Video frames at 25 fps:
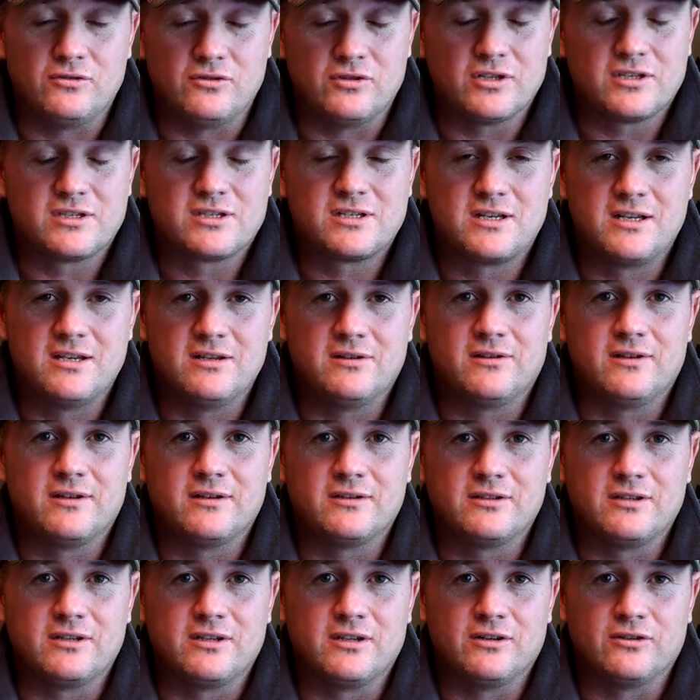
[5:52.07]
just
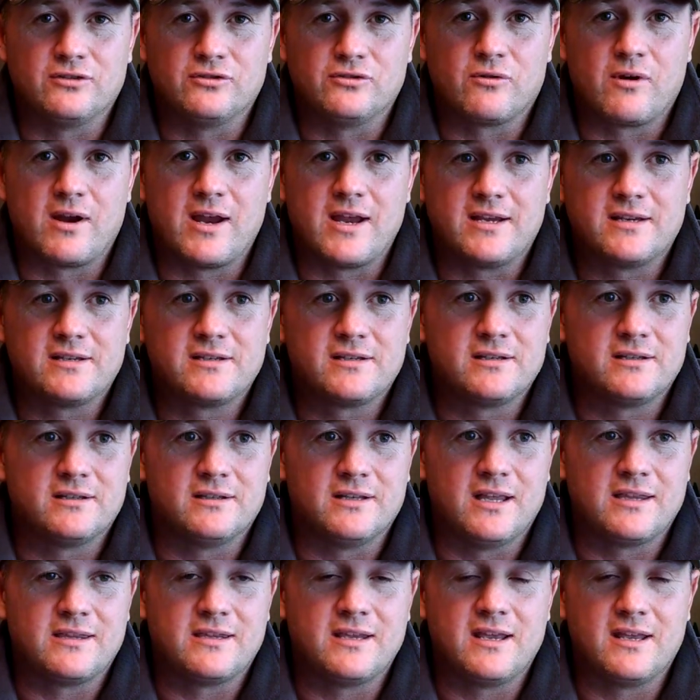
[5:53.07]
kill, drakes,
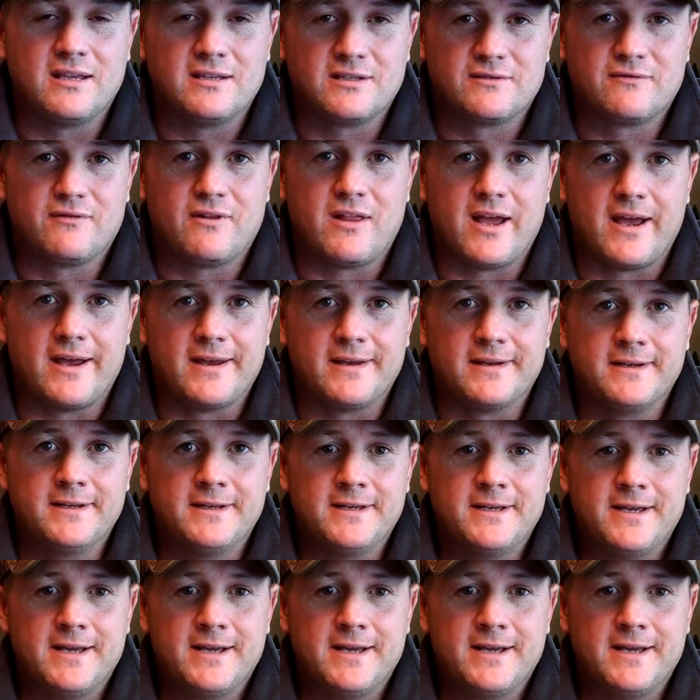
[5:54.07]
let the hens fly.